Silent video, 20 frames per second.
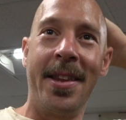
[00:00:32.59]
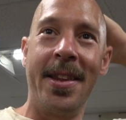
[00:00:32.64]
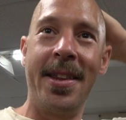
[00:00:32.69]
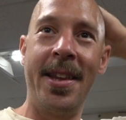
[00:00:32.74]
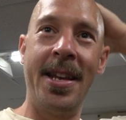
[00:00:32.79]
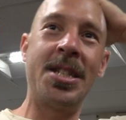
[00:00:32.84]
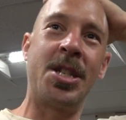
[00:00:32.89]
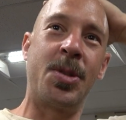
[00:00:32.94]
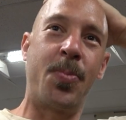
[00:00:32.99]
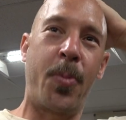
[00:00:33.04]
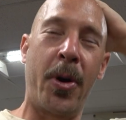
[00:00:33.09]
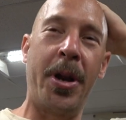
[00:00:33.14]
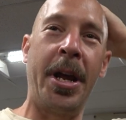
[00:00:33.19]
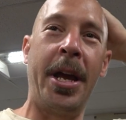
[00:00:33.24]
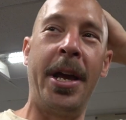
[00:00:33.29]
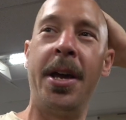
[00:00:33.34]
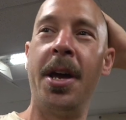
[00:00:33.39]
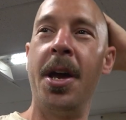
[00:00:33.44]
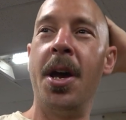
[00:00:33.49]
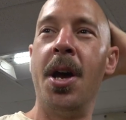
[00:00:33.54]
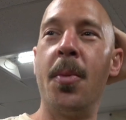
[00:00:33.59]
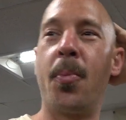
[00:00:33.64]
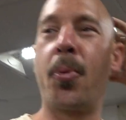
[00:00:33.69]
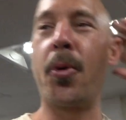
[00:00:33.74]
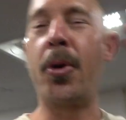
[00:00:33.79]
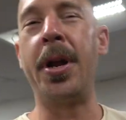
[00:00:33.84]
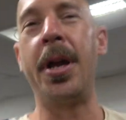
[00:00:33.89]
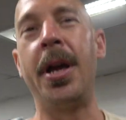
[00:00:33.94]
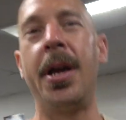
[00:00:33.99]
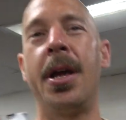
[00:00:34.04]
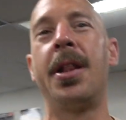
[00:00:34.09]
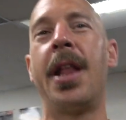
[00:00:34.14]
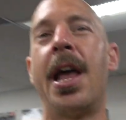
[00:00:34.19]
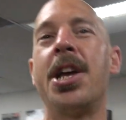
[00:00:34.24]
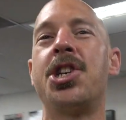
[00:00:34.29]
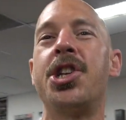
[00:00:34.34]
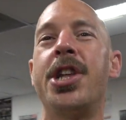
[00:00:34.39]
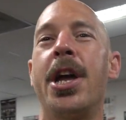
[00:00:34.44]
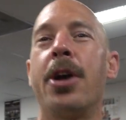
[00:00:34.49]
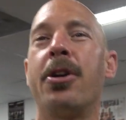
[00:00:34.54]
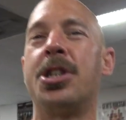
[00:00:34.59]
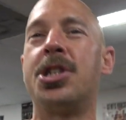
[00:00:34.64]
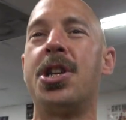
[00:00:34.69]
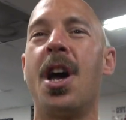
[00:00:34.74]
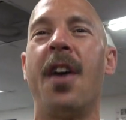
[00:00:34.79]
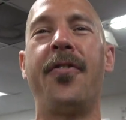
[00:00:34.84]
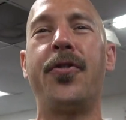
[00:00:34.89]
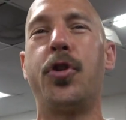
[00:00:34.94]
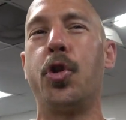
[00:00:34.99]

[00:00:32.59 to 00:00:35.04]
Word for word: This is pretty, pretty legendary stuff